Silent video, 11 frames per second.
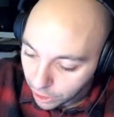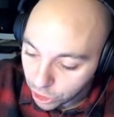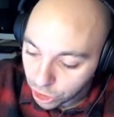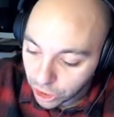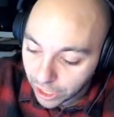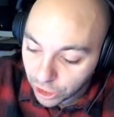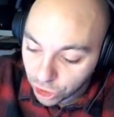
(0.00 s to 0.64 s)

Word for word: She ain't a